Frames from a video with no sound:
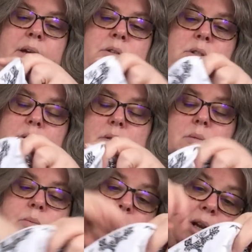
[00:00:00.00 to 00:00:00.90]
else,
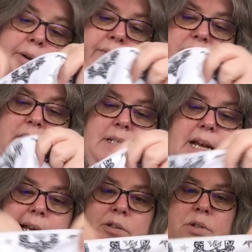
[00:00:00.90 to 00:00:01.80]
when I go and visit
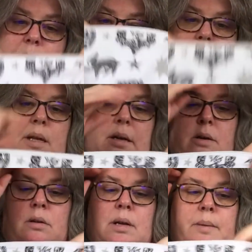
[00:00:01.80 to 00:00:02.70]
Dad or something, then
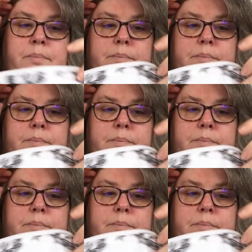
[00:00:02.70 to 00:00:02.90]
I'll